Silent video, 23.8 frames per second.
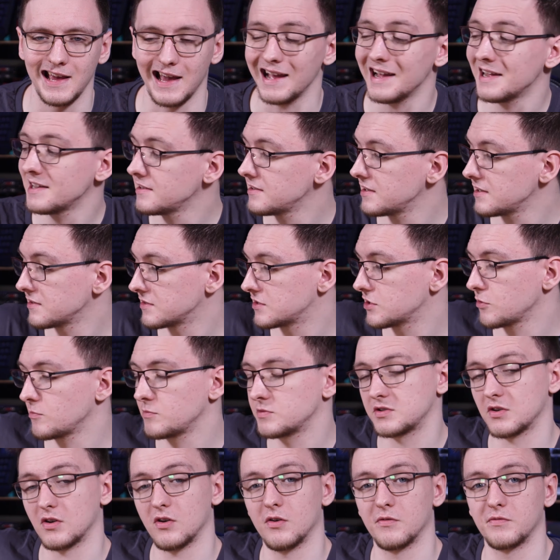And in
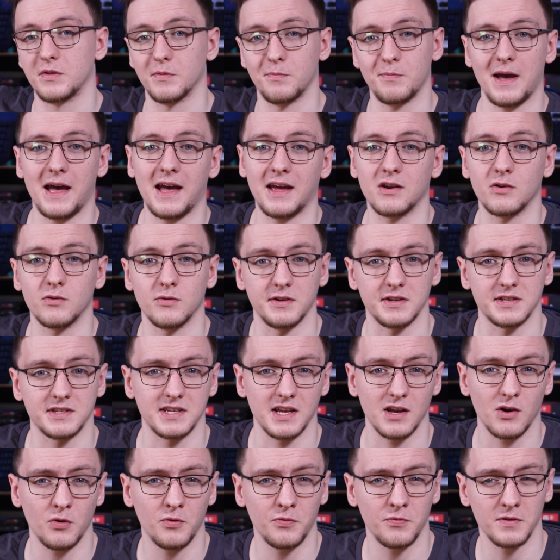terms of the panel
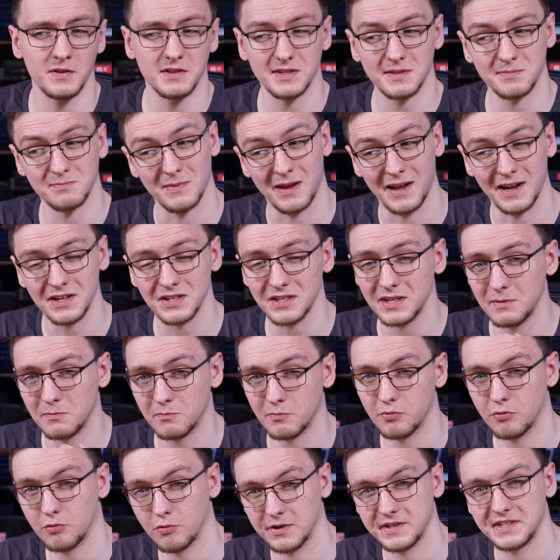itself, it's actually
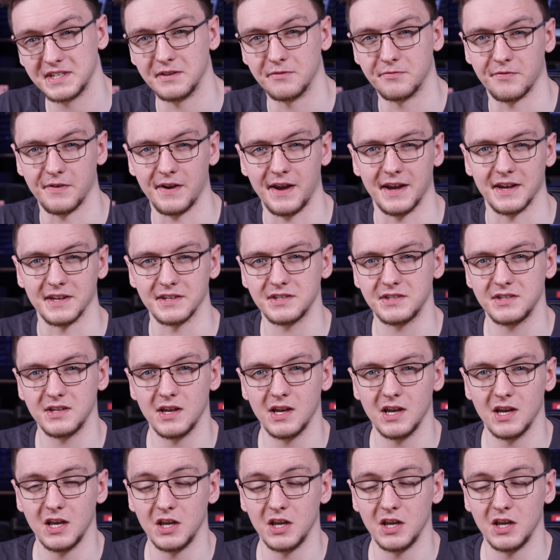pretty fast.